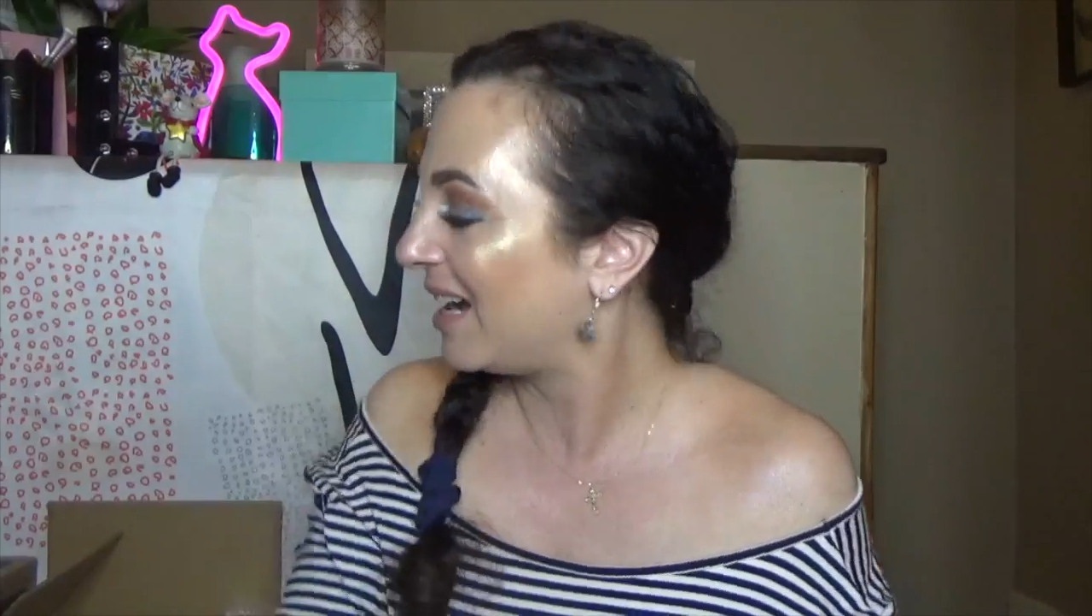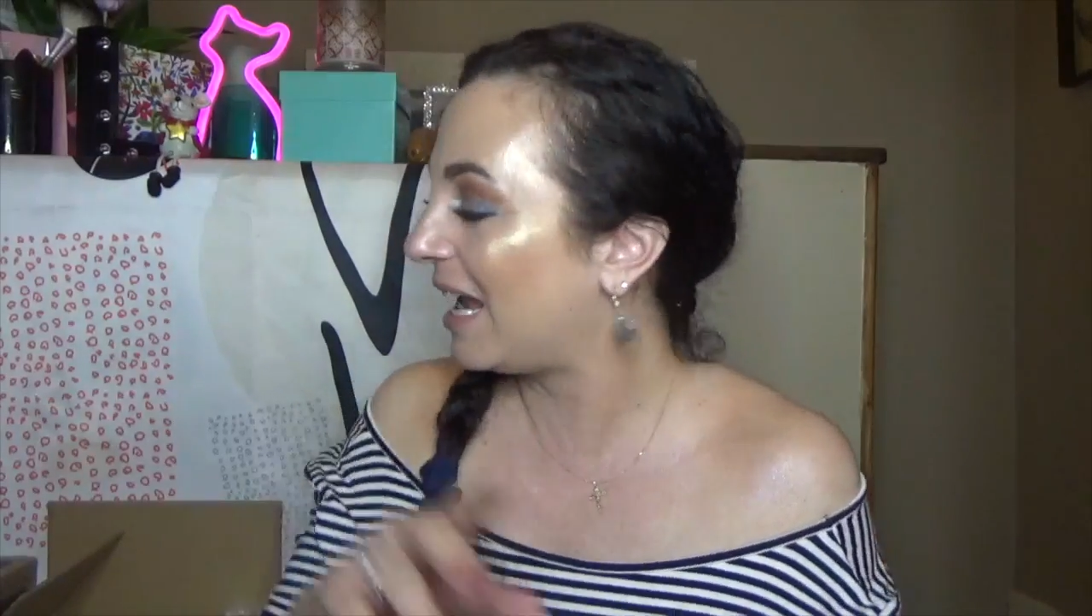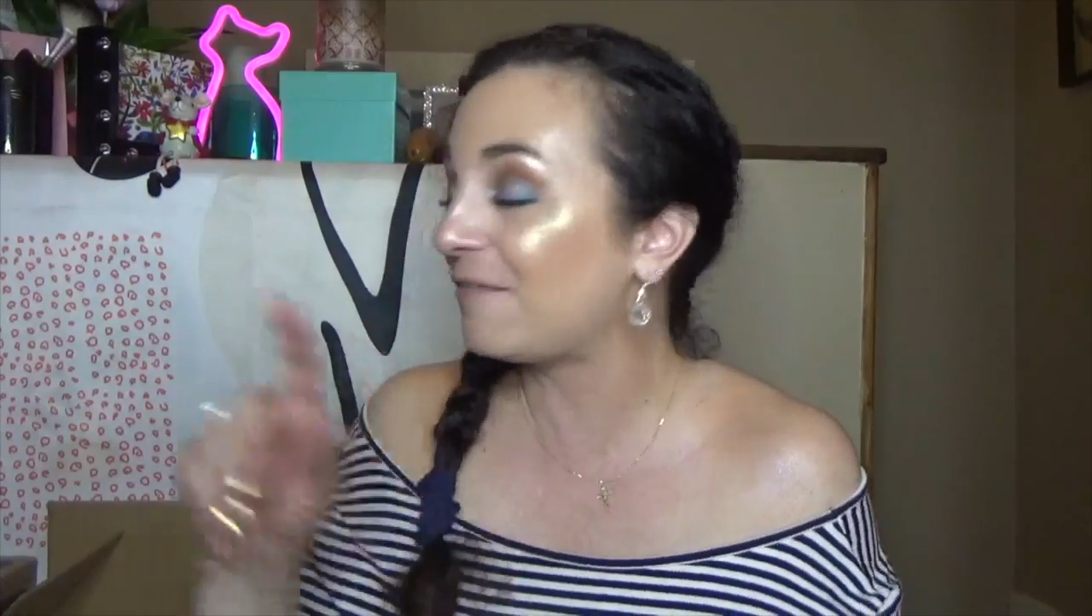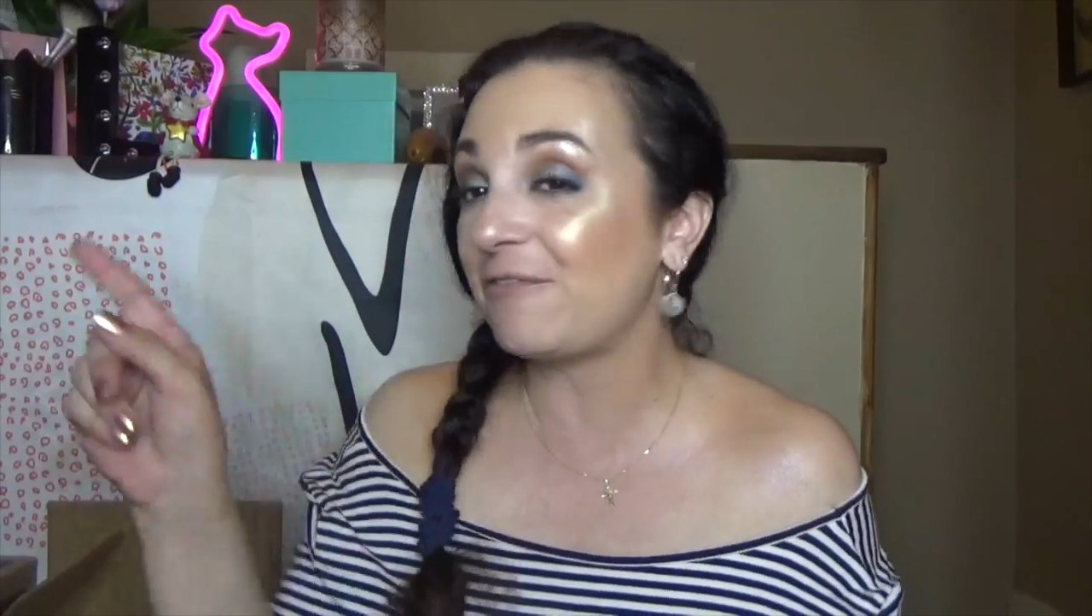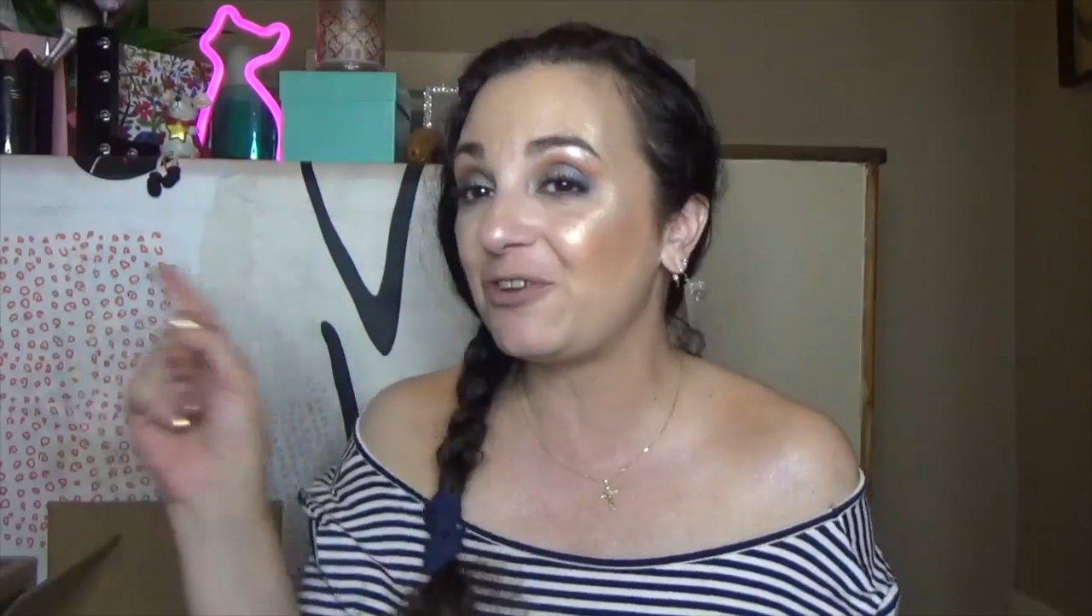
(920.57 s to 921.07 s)
I
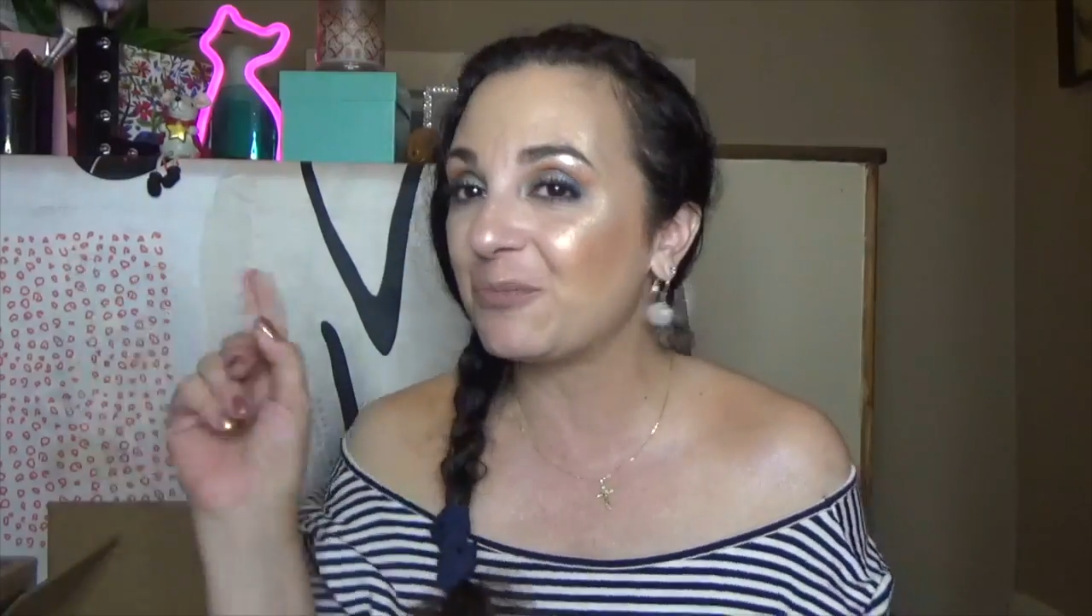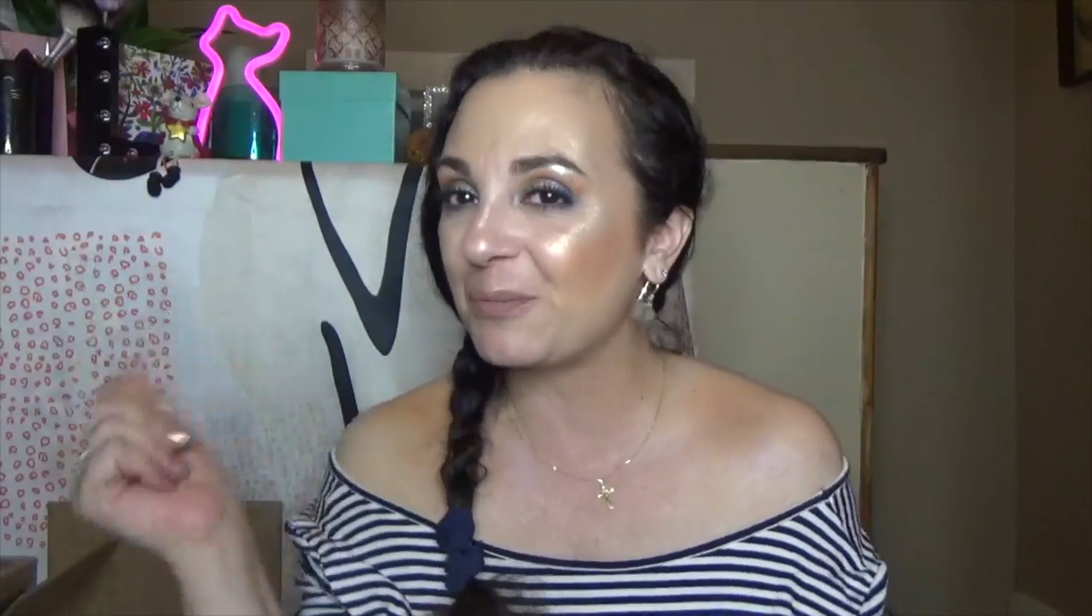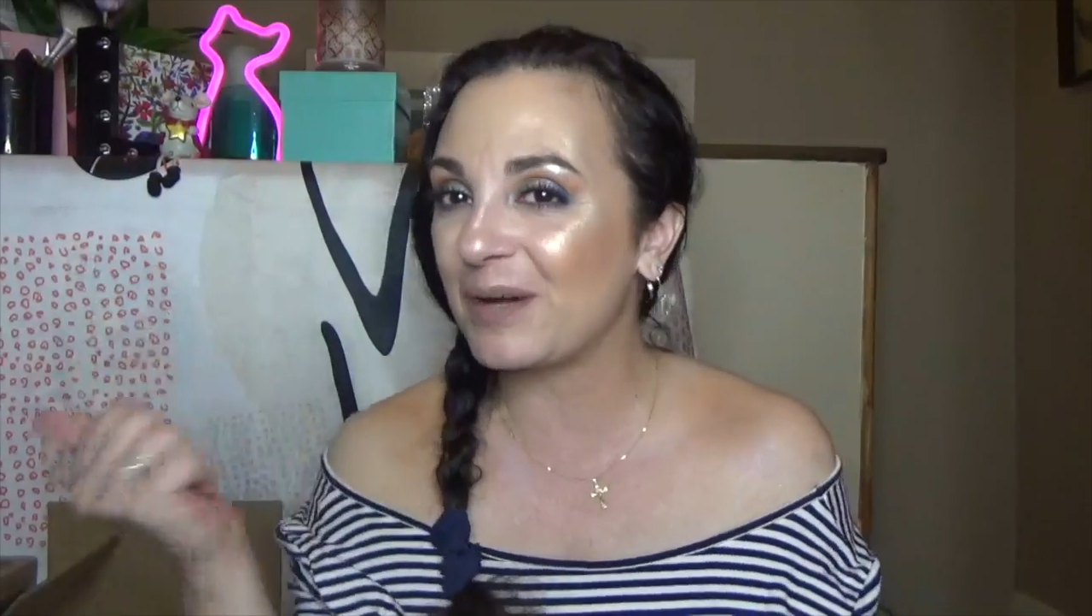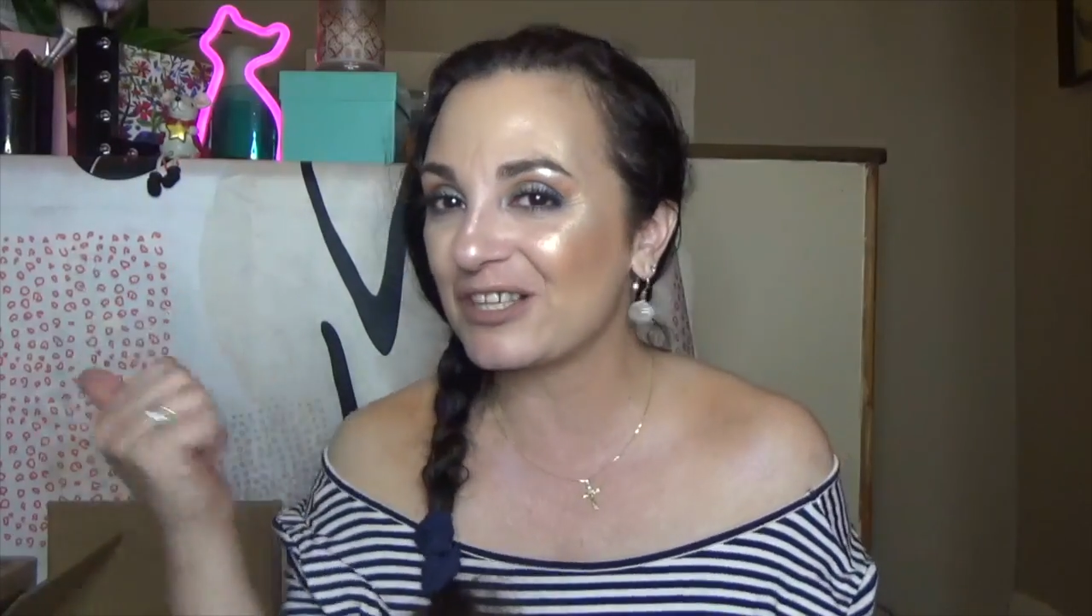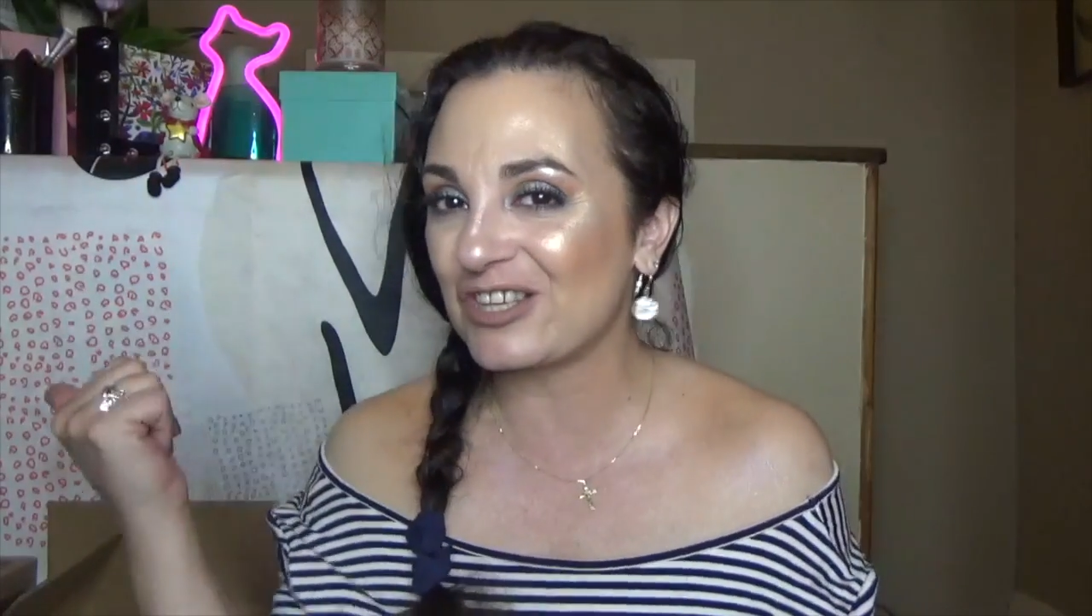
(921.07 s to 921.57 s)
have a few more
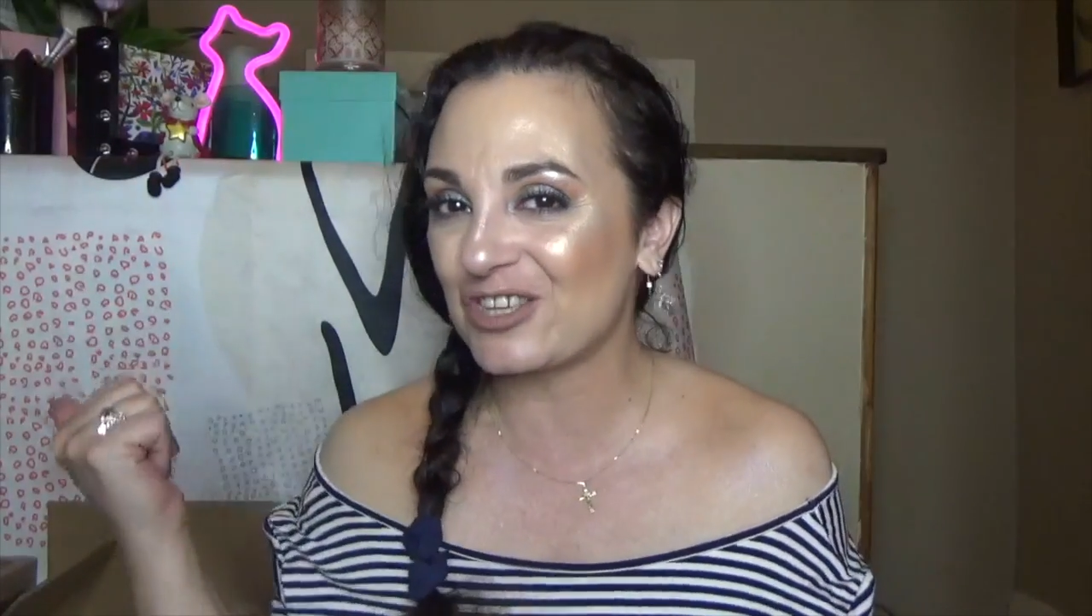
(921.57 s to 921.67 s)
boxes